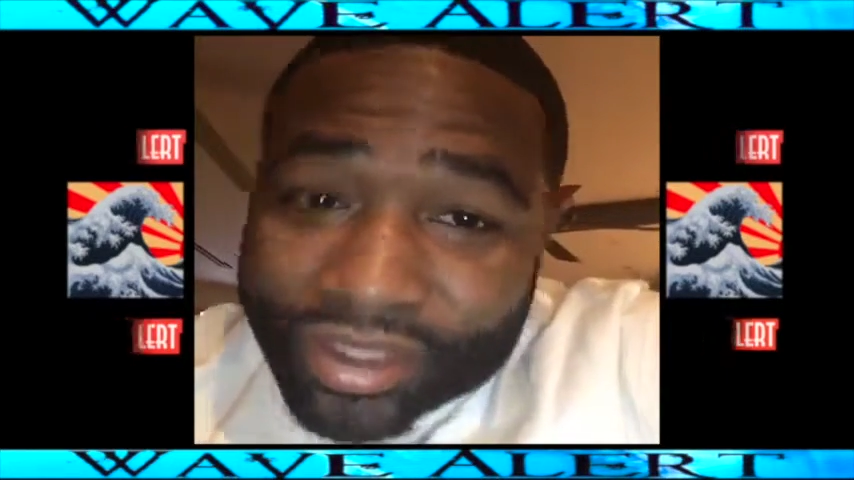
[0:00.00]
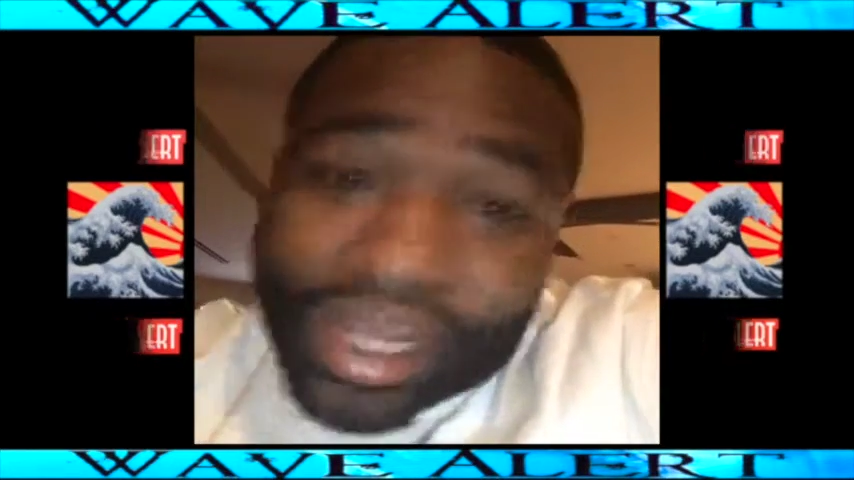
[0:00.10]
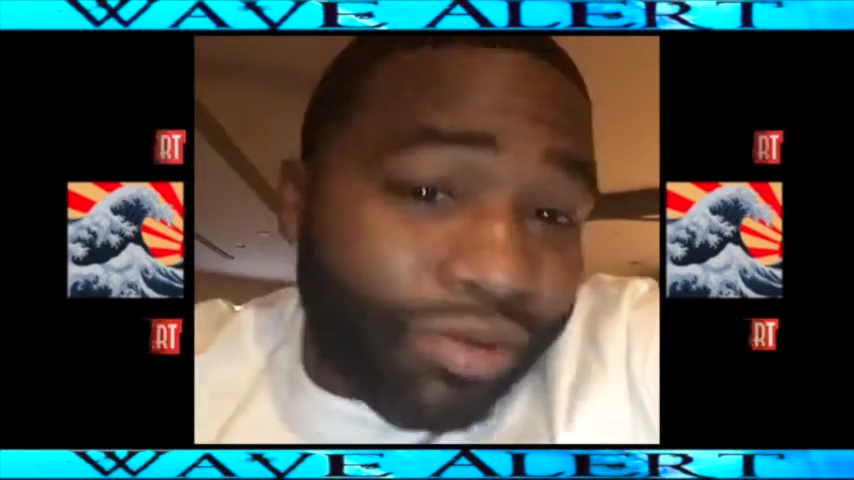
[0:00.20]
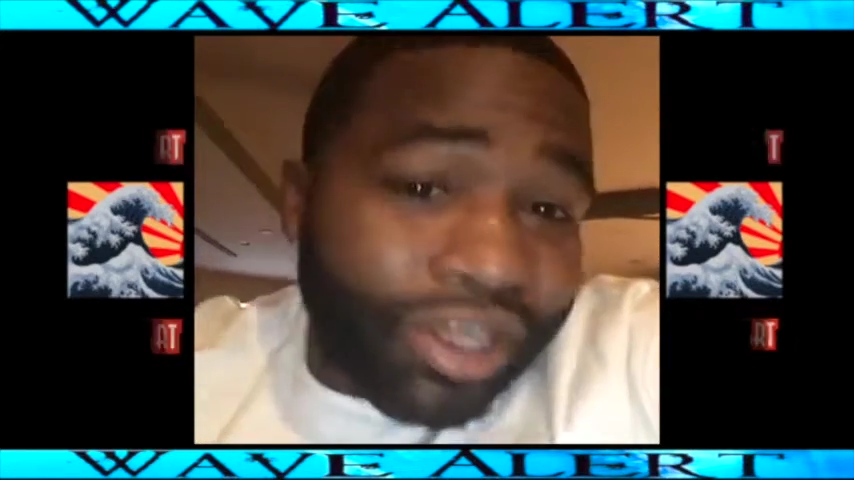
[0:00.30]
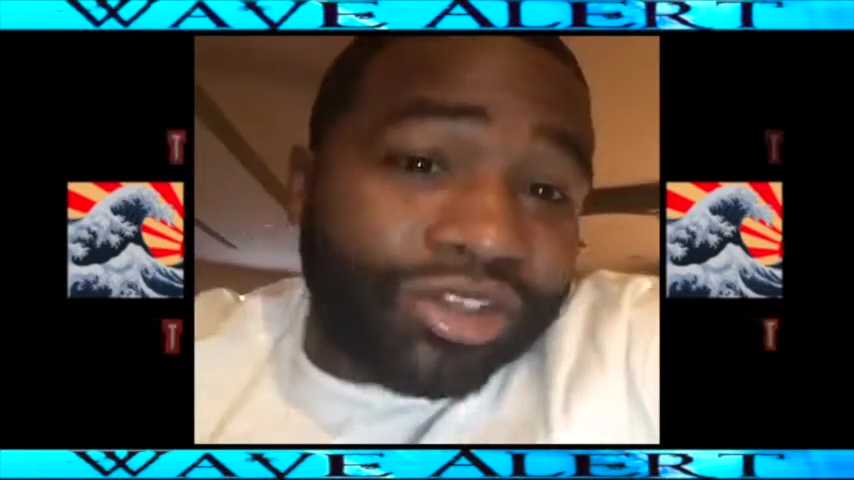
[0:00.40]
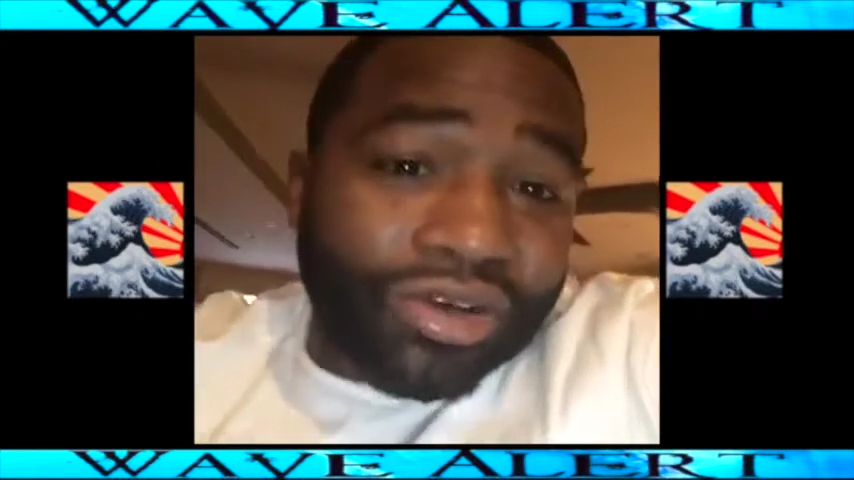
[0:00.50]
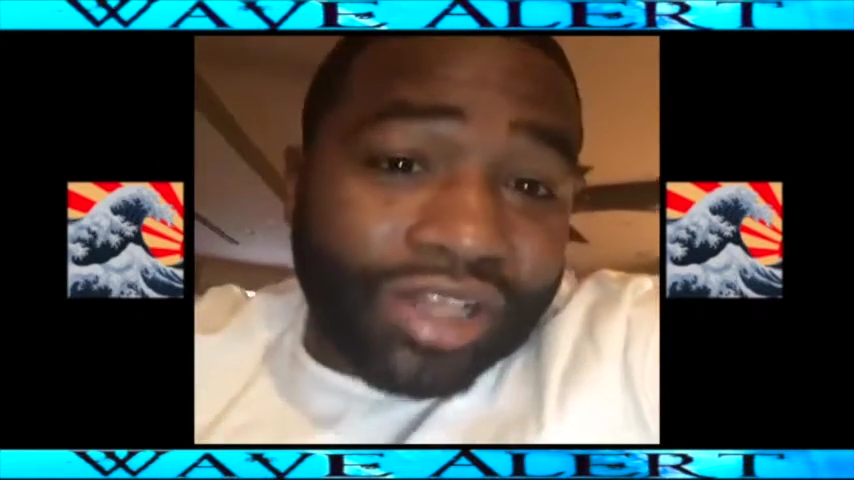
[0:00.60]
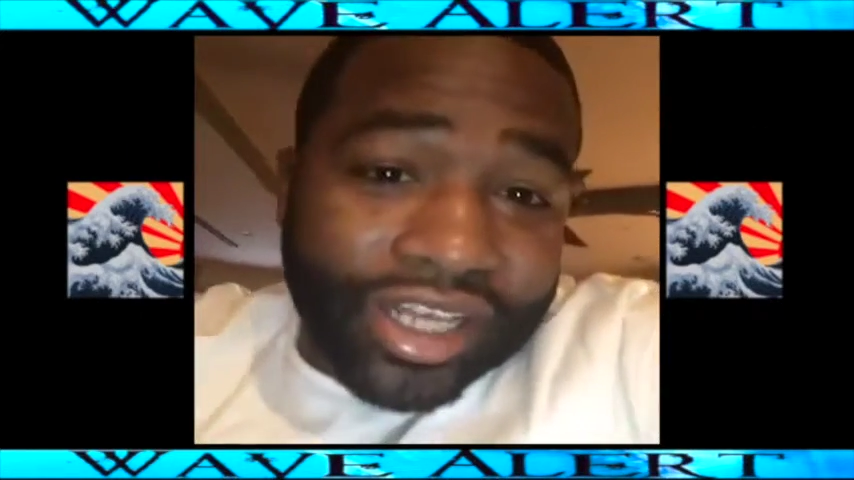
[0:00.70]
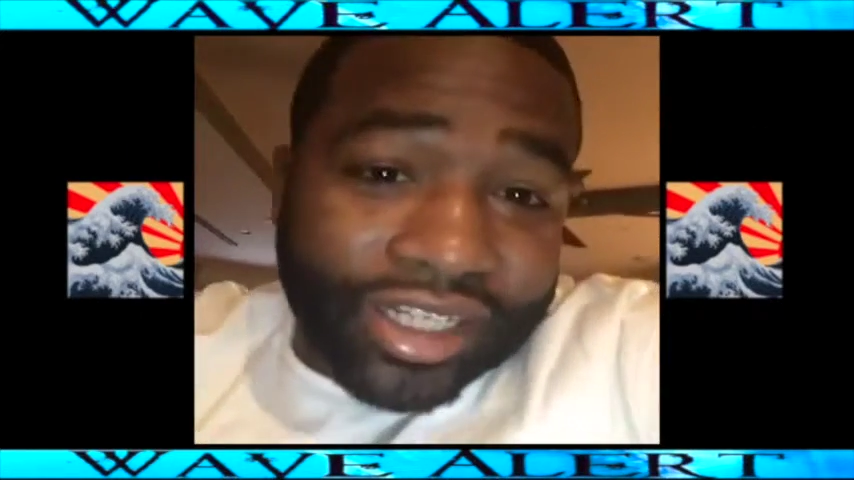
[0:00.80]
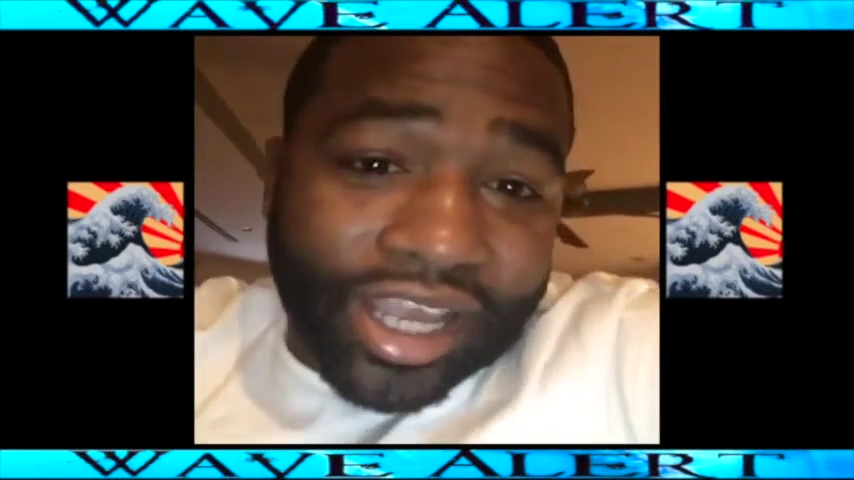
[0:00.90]
Uh, we can do it
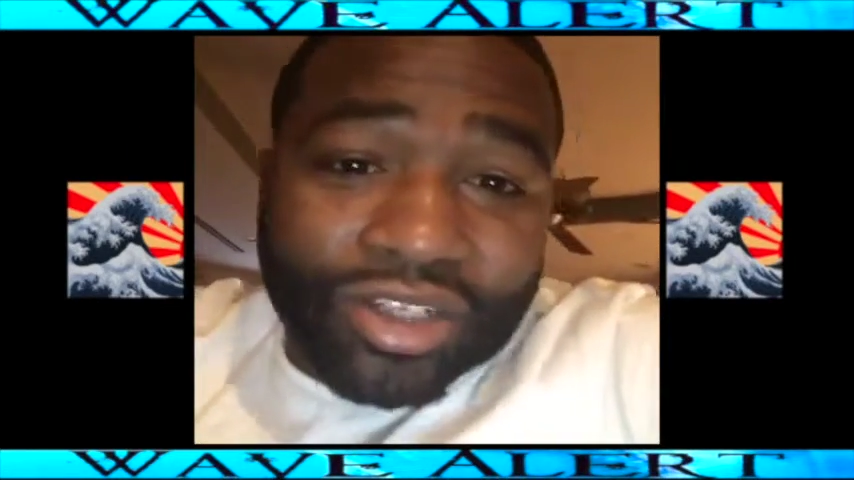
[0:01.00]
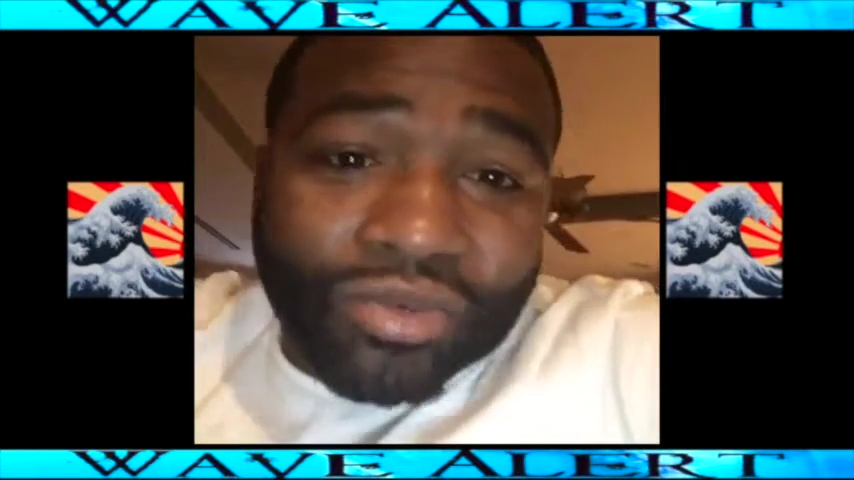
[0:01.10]
like that. The